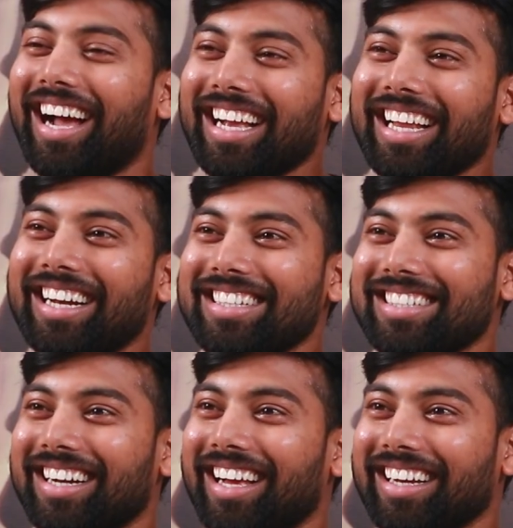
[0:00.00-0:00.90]
I can
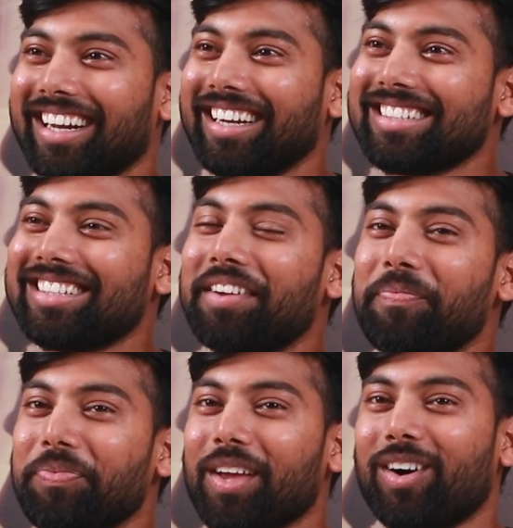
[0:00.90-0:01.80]
understand.
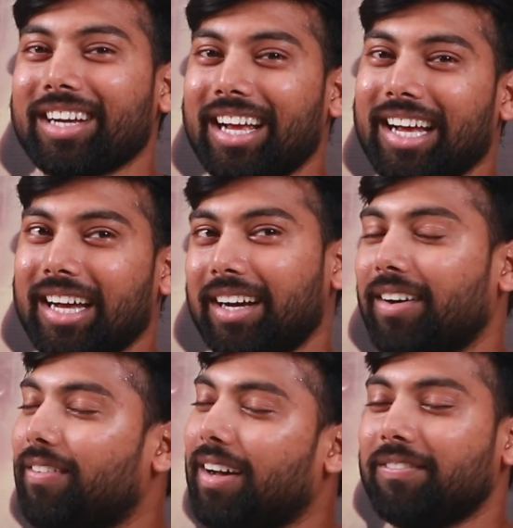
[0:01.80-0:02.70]
Okay,
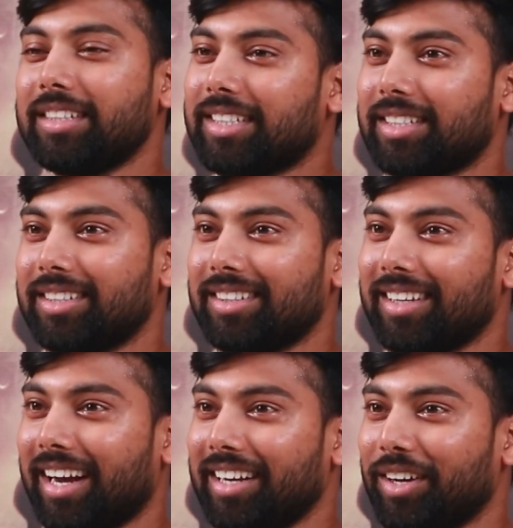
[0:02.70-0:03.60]
one wish
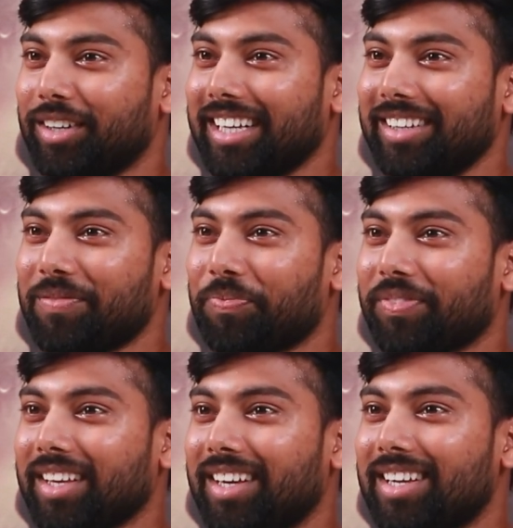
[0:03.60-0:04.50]
right now, okay?
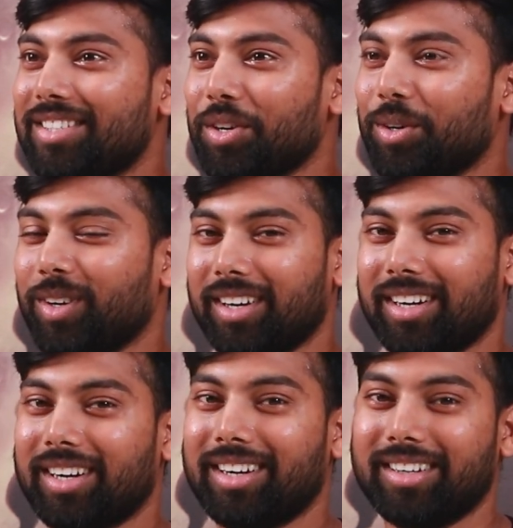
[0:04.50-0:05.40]

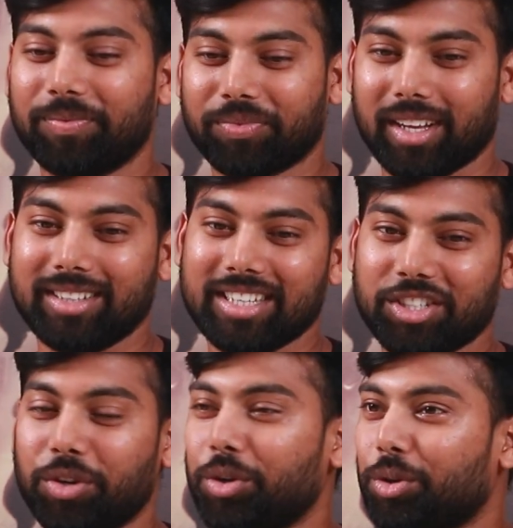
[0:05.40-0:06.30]
So,
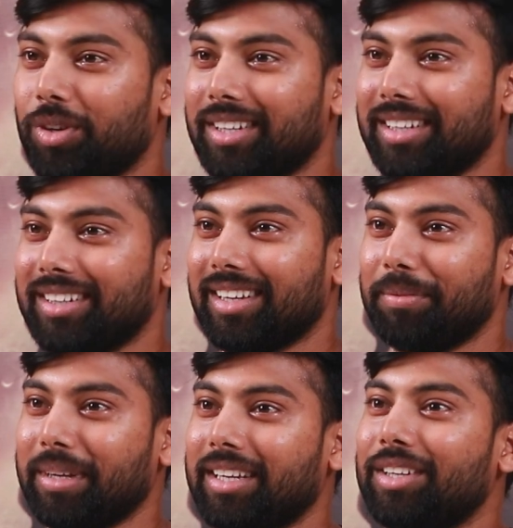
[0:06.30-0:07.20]
just now you told that, I
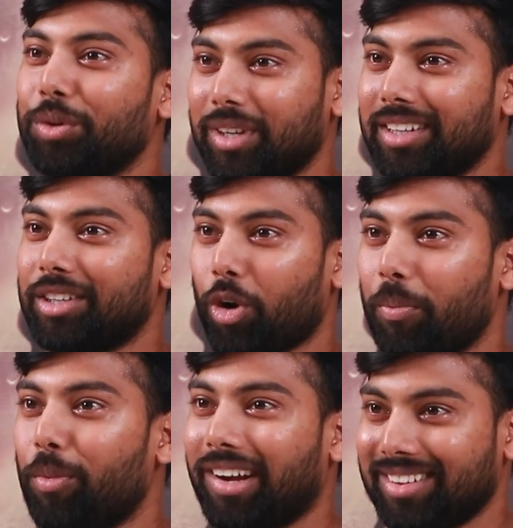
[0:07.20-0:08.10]
mean, you are the
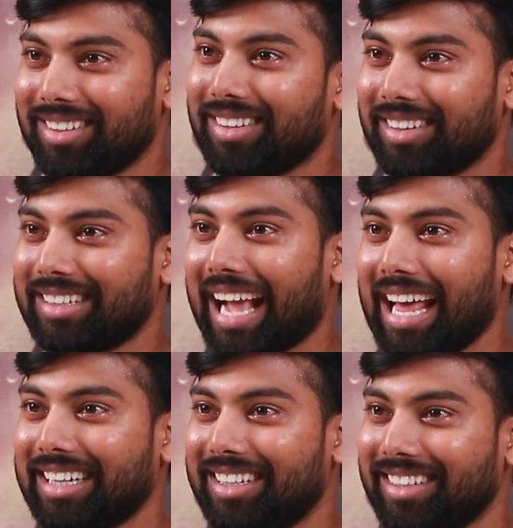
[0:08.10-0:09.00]
tomboy in the
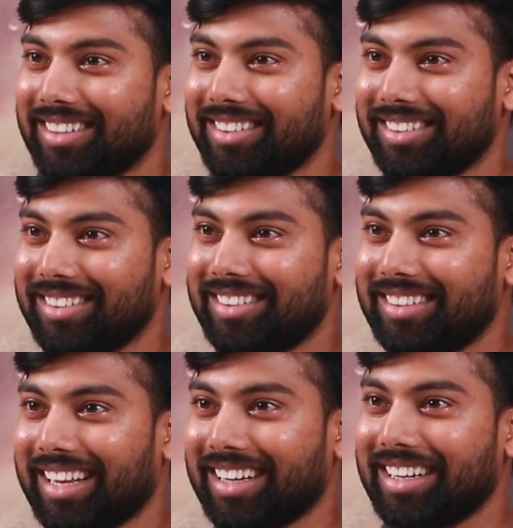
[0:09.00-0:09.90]
character in
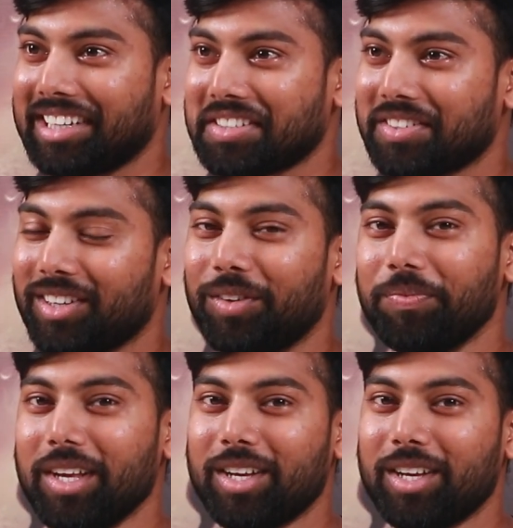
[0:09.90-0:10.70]
Tiger Nageswara.